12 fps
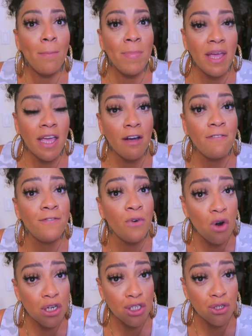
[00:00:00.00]
being
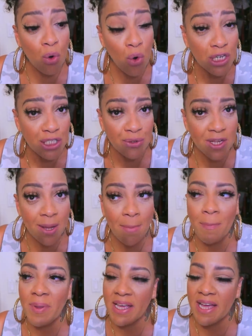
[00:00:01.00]
forced onto
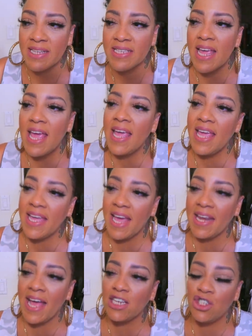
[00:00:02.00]
him because he
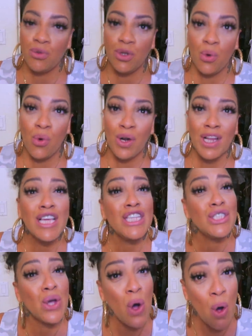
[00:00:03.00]
cannot do it on
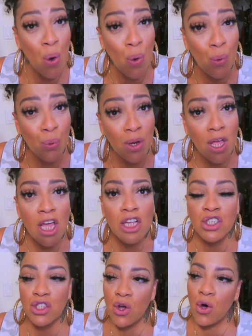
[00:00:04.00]
his own.
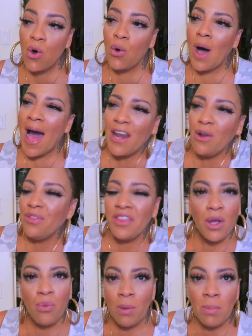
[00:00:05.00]
So I don't
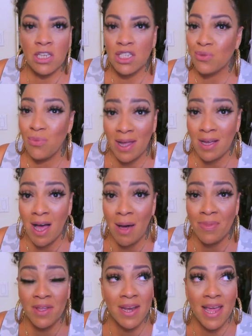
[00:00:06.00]
think women just wake
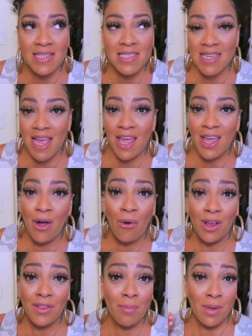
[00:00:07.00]
up the next day
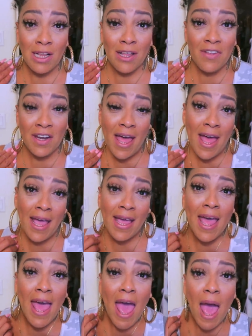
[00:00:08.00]
or in the middle of the
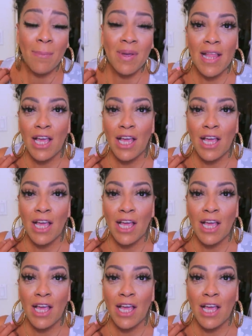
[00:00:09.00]
night and be